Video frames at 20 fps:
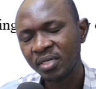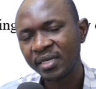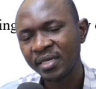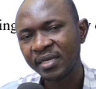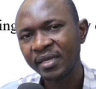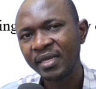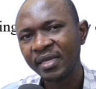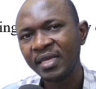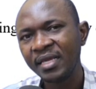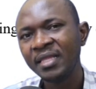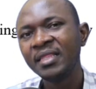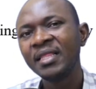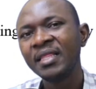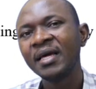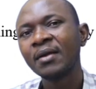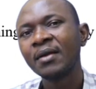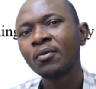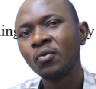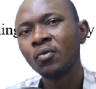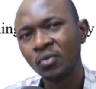and to
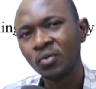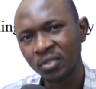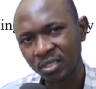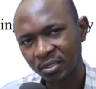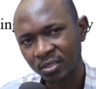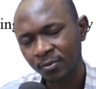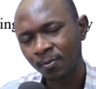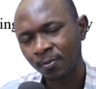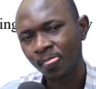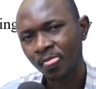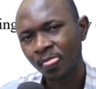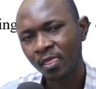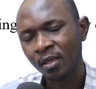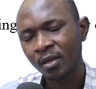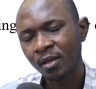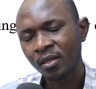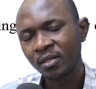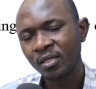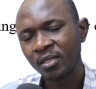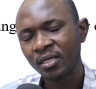practice them. So the
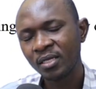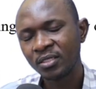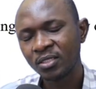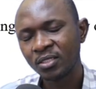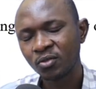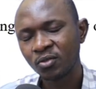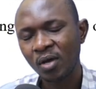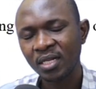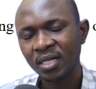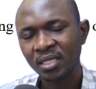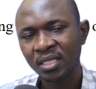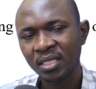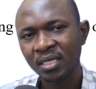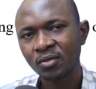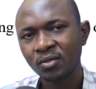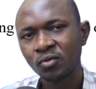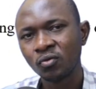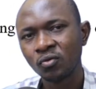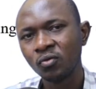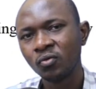virtue theory is about
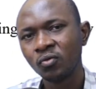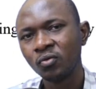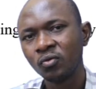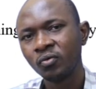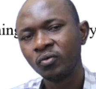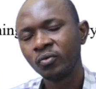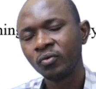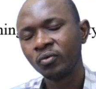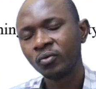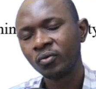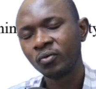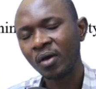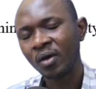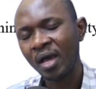practicing